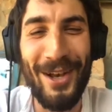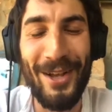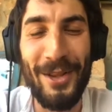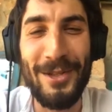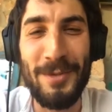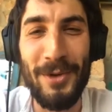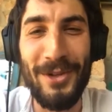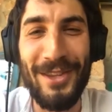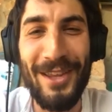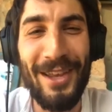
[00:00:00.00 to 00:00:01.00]
this world.
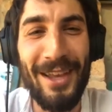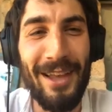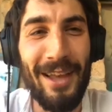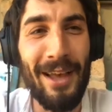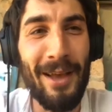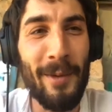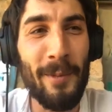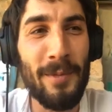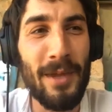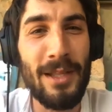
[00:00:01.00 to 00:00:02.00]

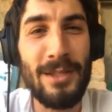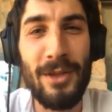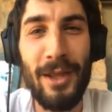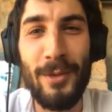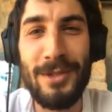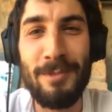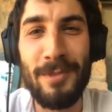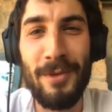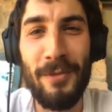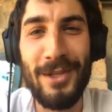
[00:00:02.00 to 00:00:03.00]
And so that was
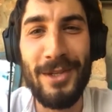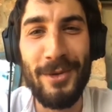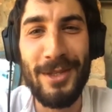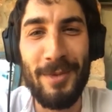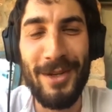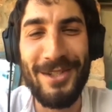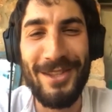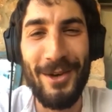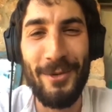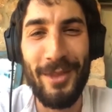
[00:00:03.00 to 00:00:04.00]
the facial expression
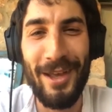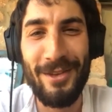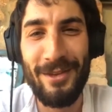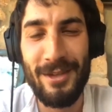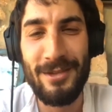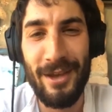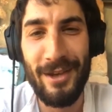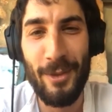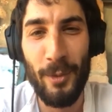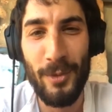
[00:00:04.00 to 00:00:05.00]
of that exact
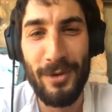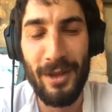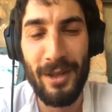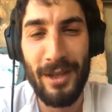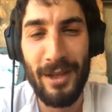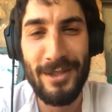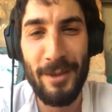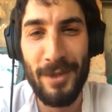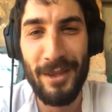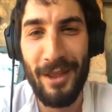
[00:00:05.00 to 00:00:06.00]
thought, and
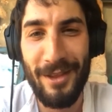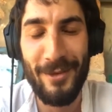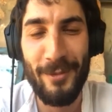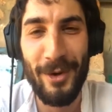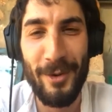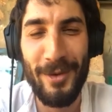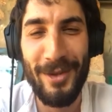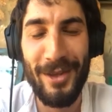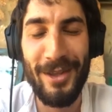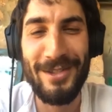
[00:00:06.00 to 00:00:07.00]
accepting that very
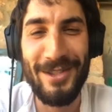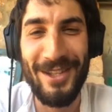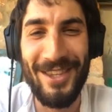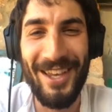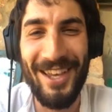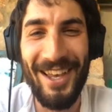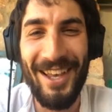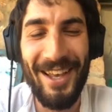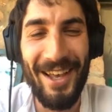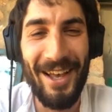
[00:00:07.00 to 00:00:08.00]
instant.
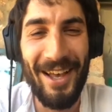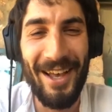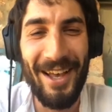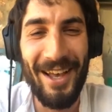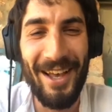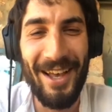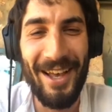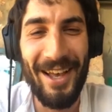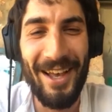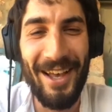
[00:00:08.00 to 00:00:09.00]

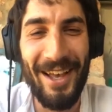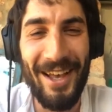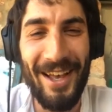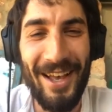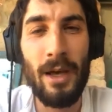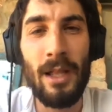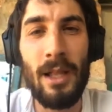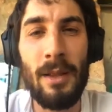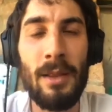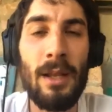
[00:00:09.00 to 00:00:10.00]
But yeah,
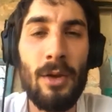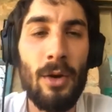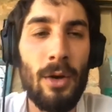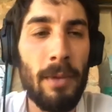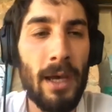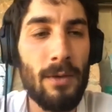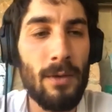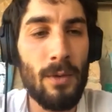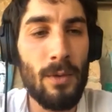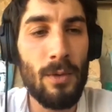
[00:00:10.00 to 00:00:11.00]
then going back
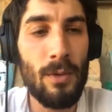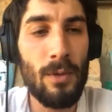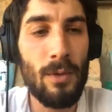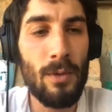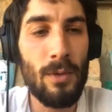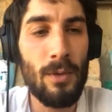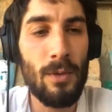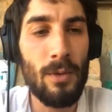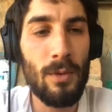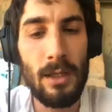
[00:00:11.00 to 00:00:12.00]
to us
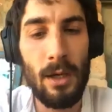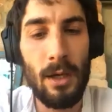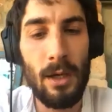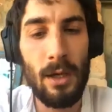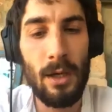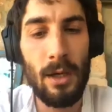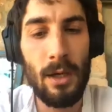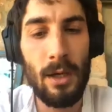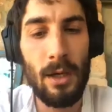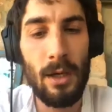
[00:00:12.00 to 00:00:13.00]
meeting, at
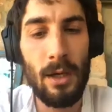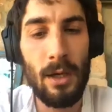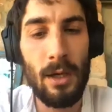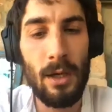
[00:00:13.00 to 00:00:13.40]
the gym.